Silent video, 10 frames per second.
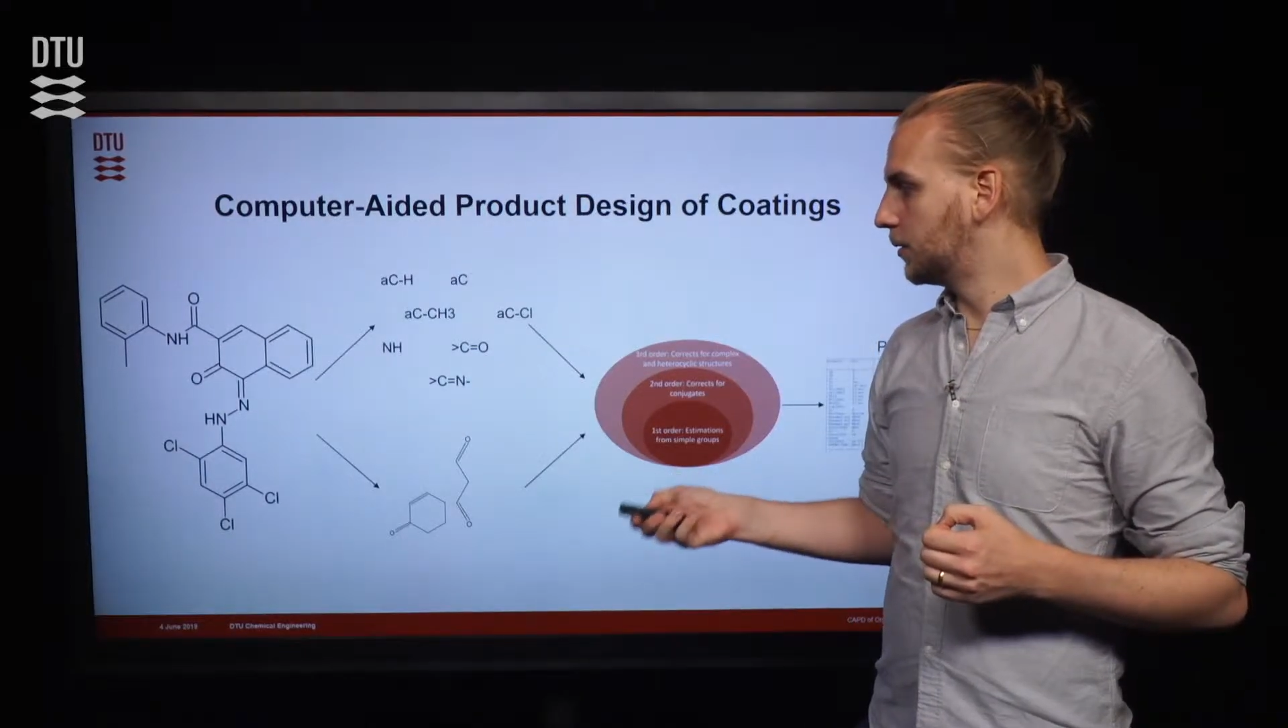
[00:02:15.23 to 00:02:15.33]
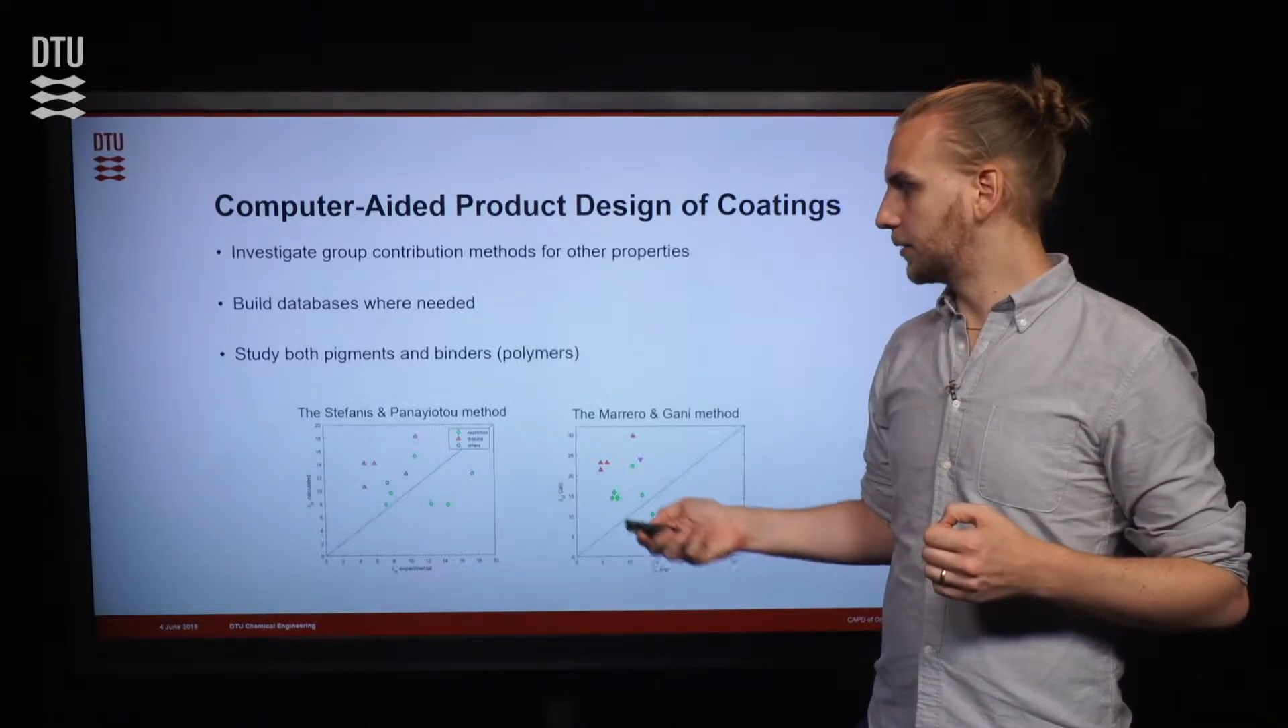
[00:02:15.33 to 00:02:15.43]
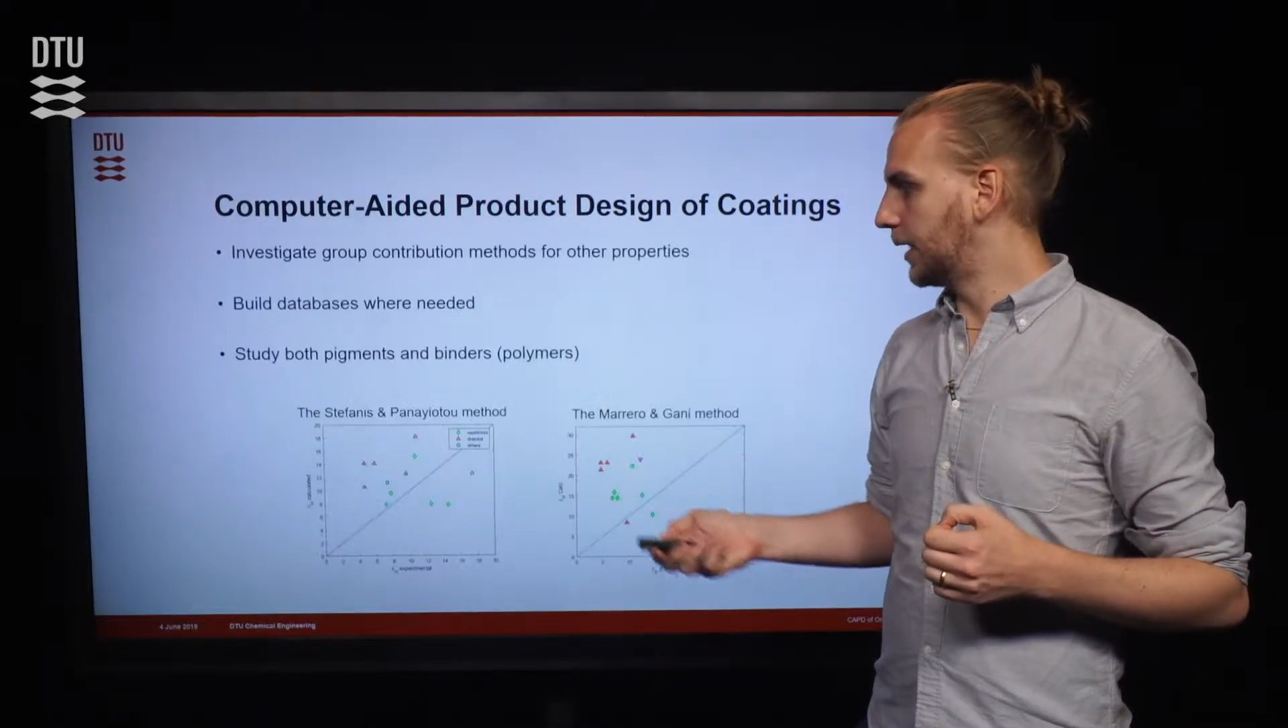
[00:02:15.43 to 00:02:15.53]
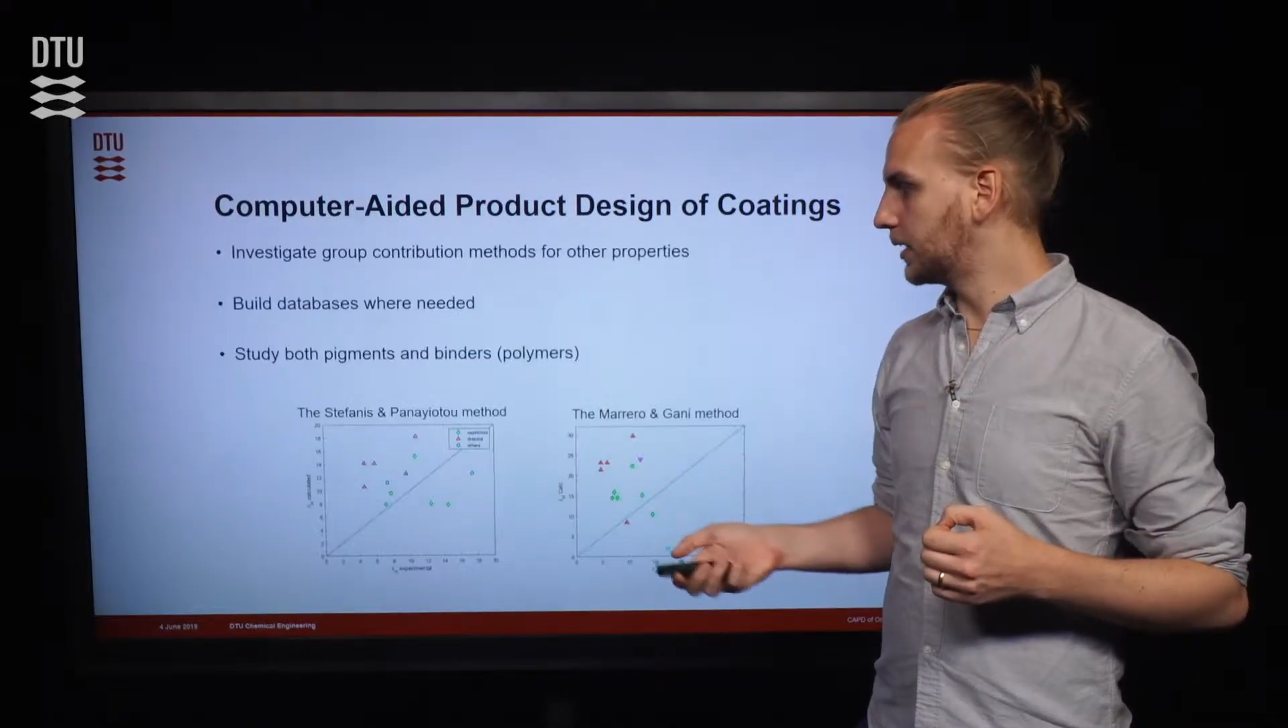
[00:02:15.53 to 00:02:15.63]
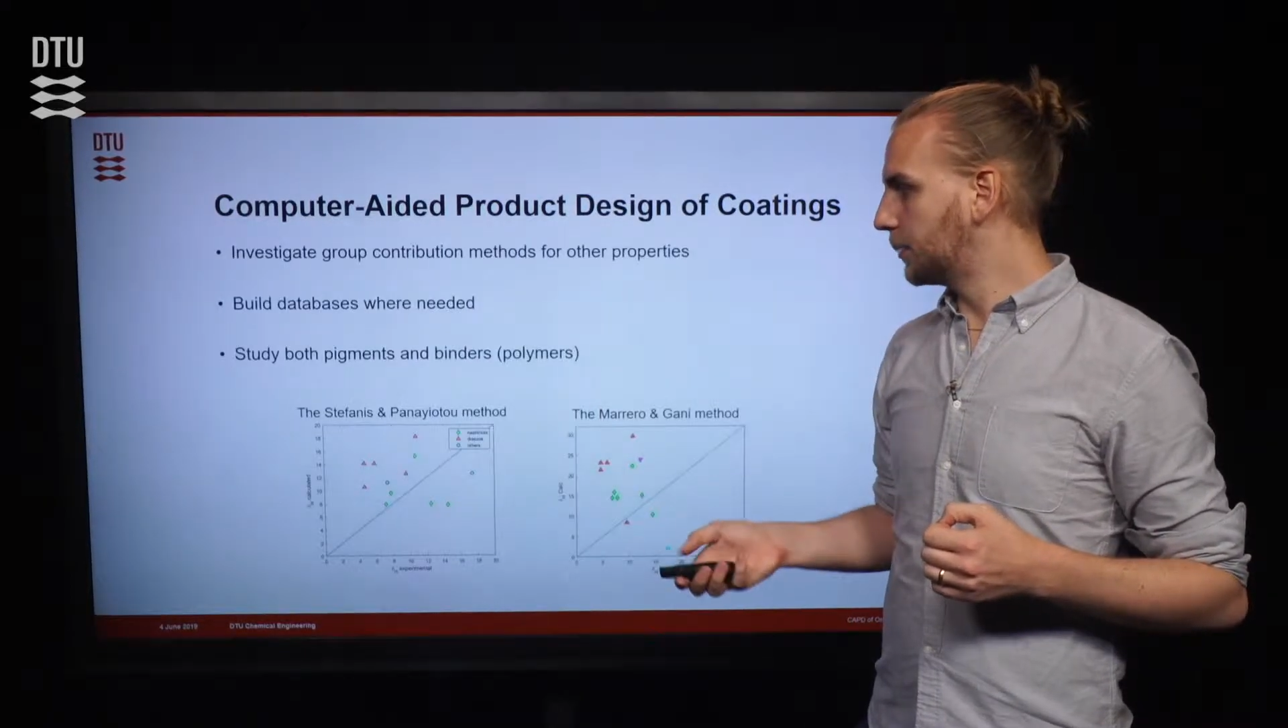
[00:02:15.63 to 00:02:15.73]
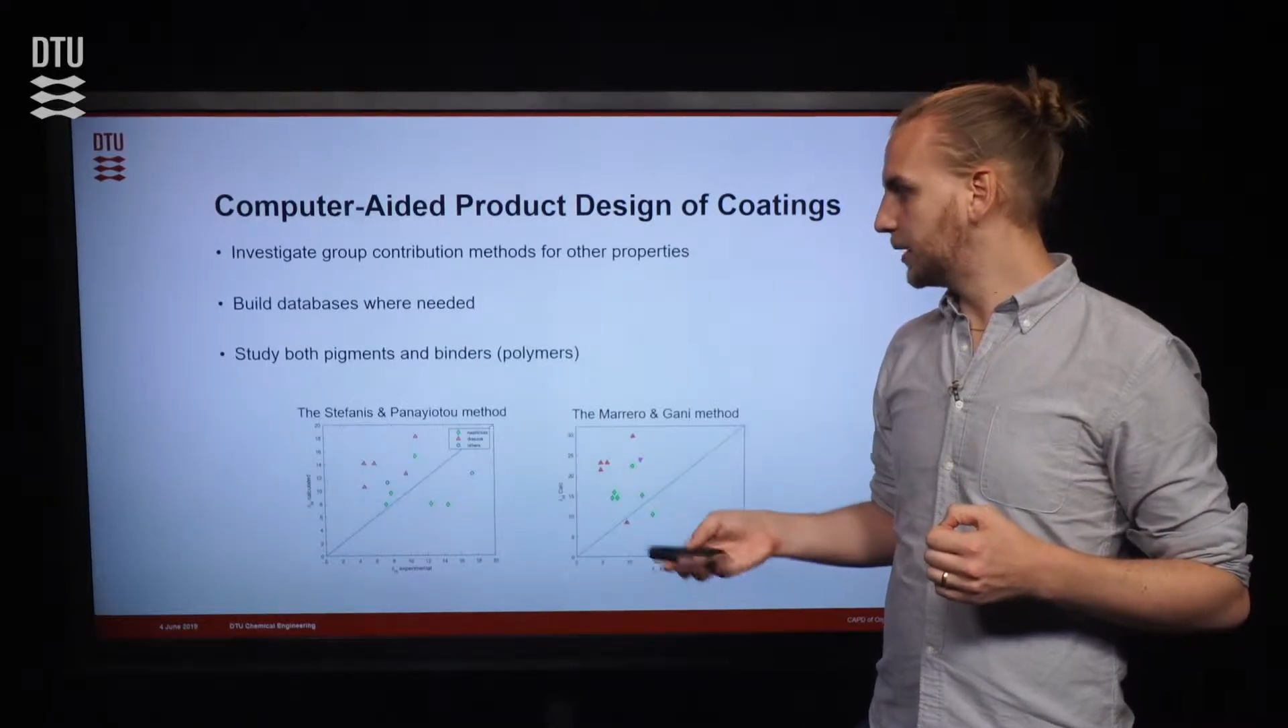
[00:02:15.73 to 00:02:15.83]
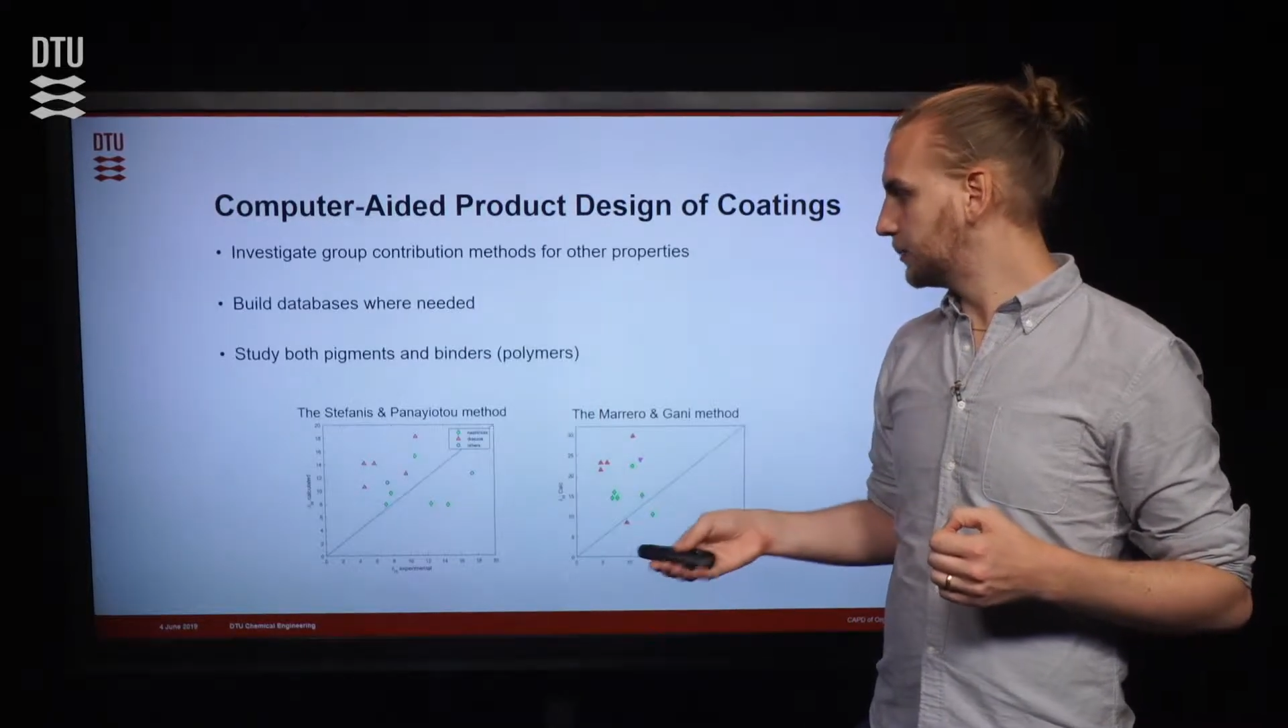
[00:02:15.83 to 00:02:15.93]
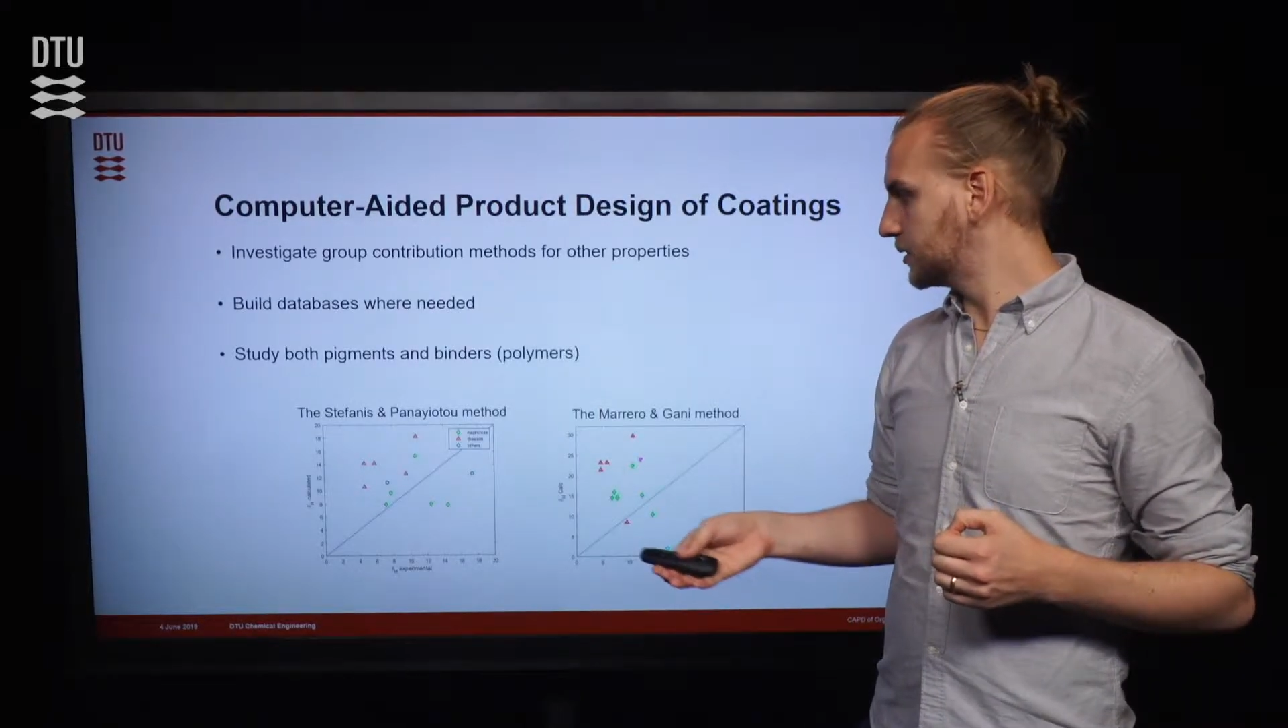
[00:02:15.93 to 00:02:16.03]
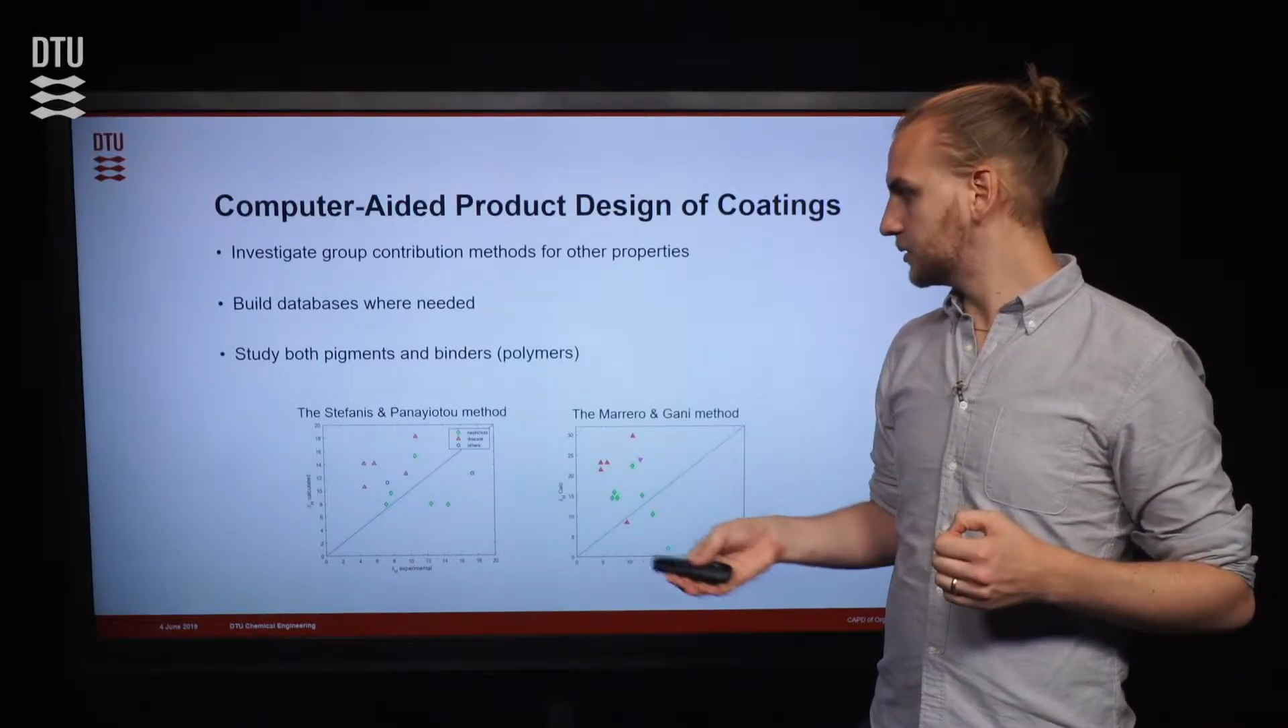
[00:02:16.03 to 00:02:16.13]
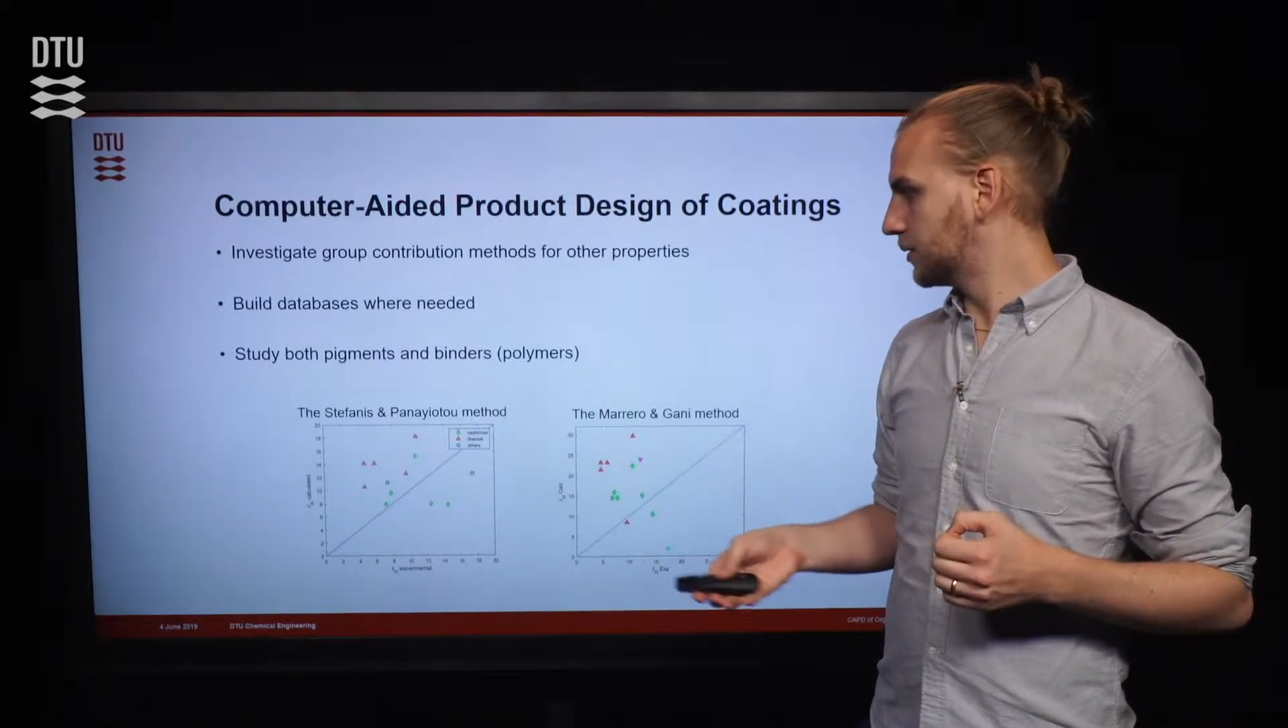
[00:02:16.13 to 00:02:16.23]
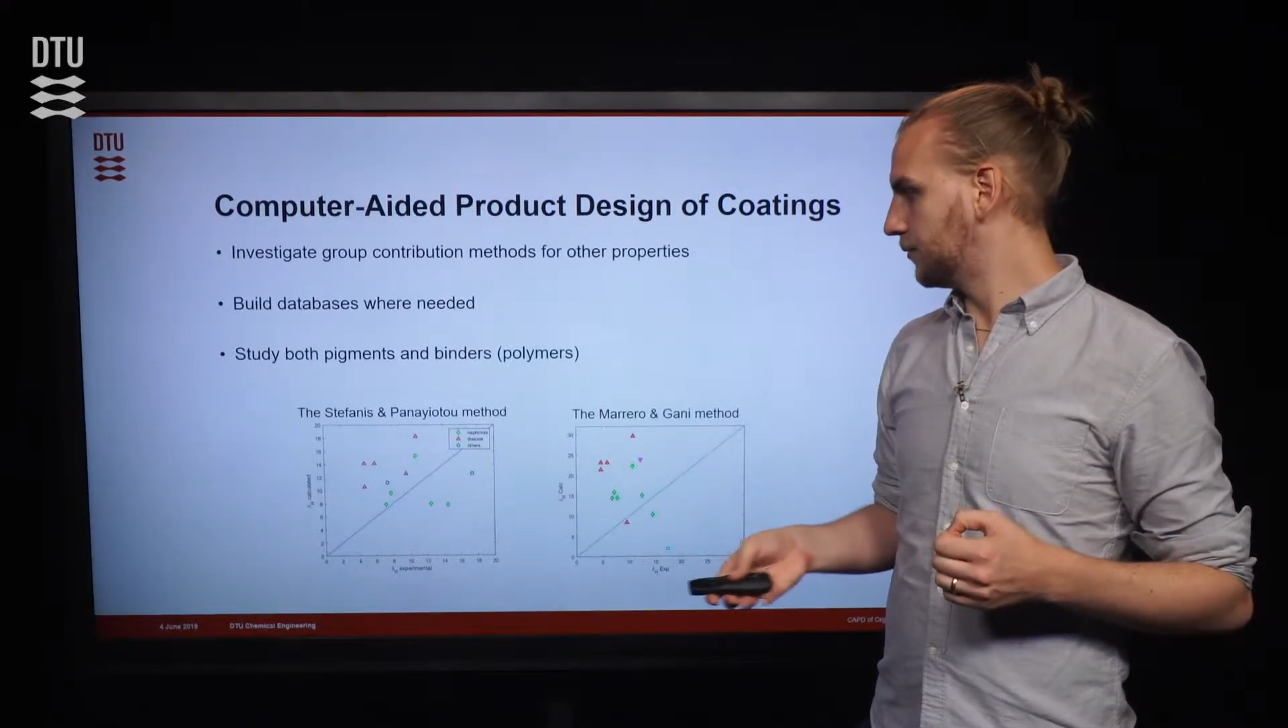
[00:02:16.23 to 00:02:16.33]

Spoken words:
organic pigments